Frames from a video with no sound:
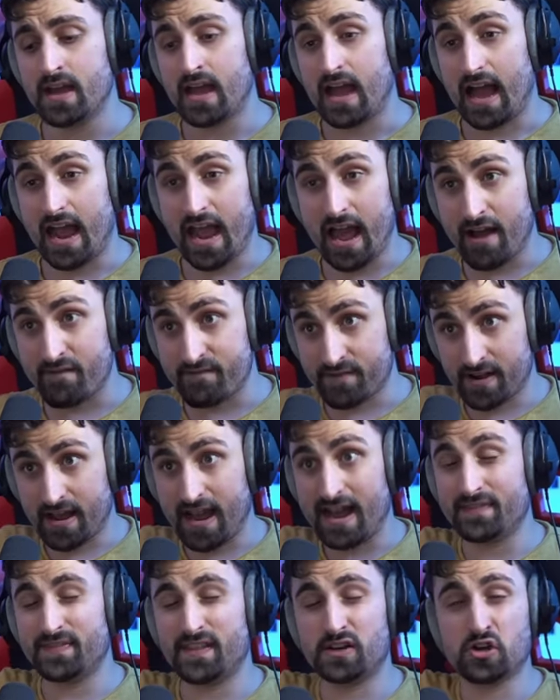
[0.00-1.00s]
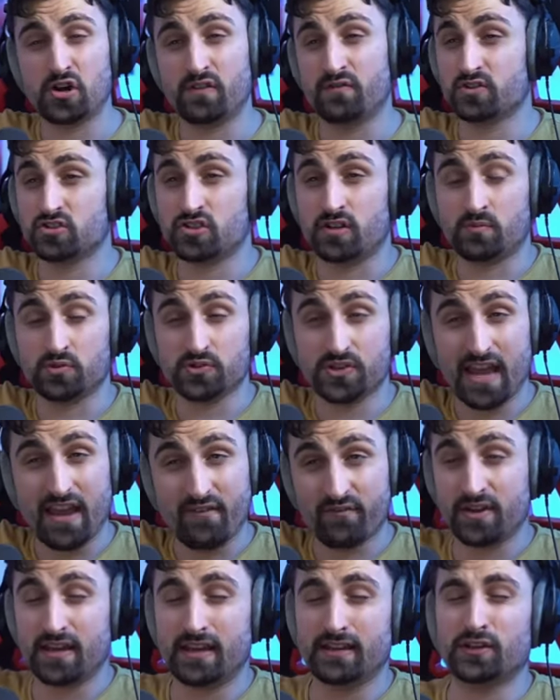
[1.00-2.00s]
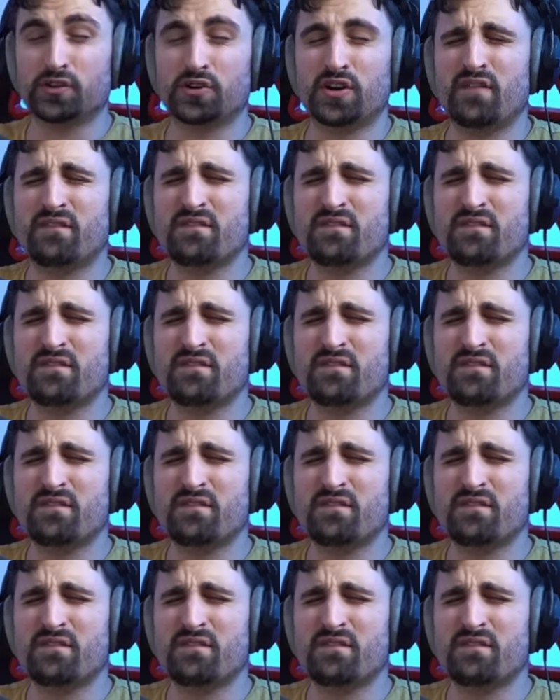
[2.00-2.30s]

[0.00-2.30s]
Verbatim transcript: I have a guide that covers almost every killer in a